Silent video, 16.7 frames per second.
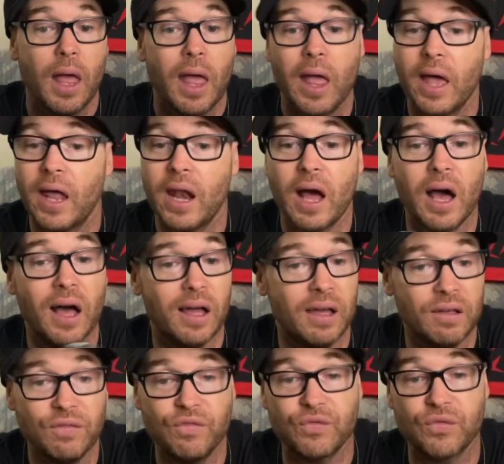and
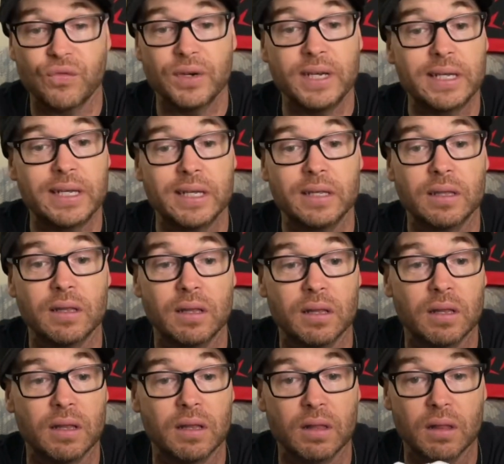I freaking
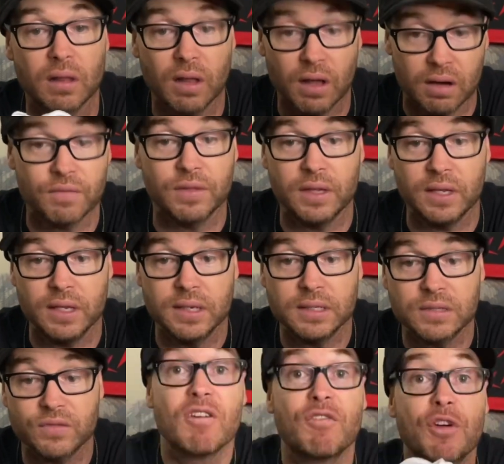love
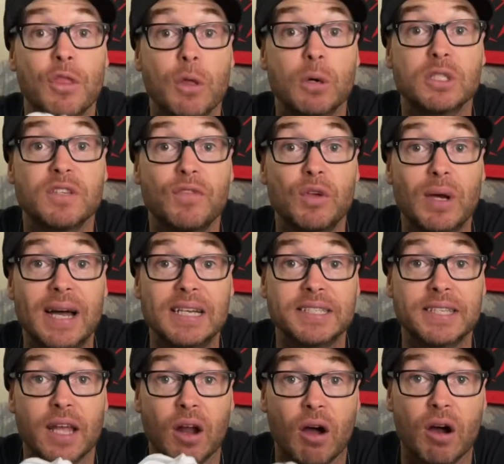these. For those of you guys
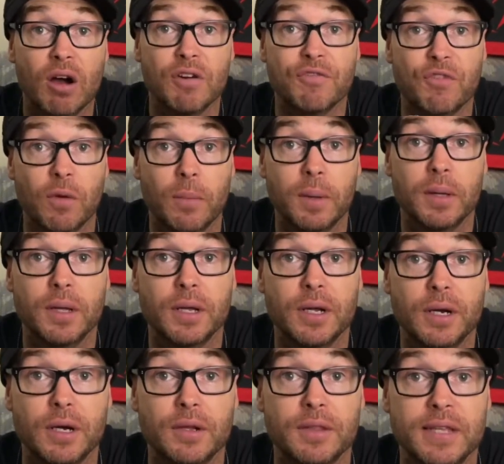that aren't
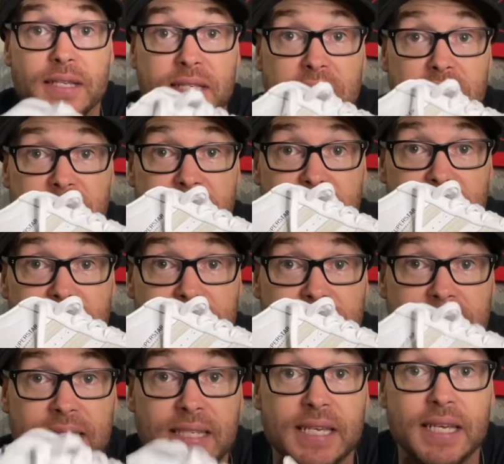familiar, this is the
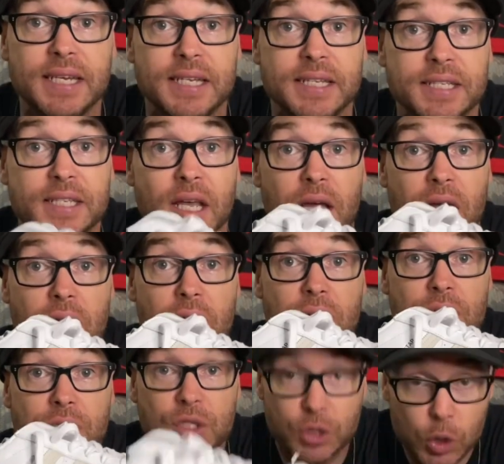Adidas
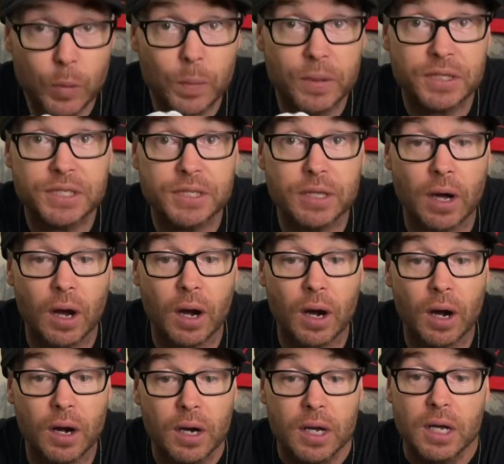
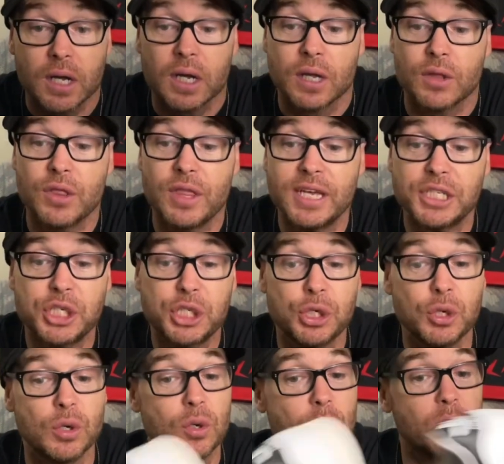Superstar. This
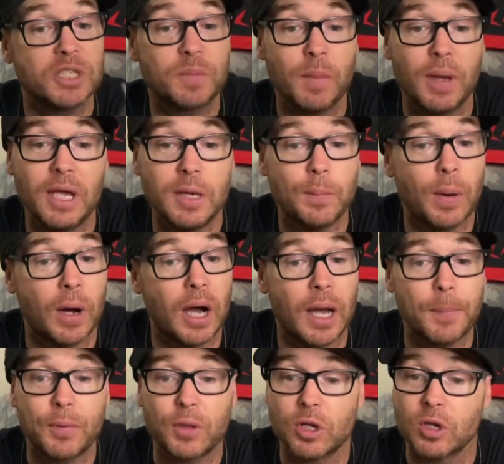shoe was made
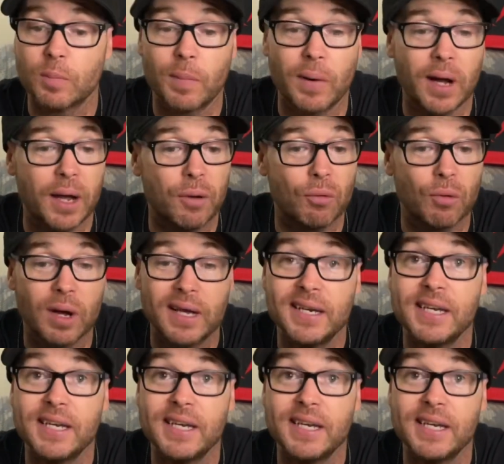popular by Run